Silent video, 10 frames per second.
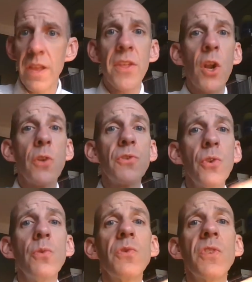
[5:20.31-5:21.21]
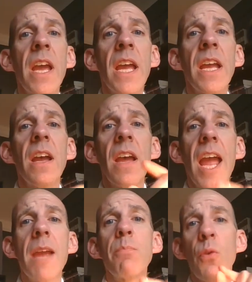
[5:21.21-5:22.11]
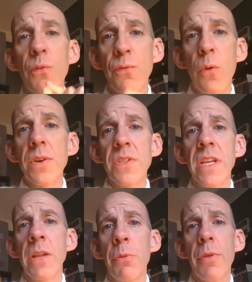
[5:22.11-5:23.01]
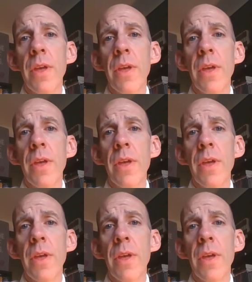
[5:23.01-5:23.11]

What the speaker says: And then on Tuesday, April 14th,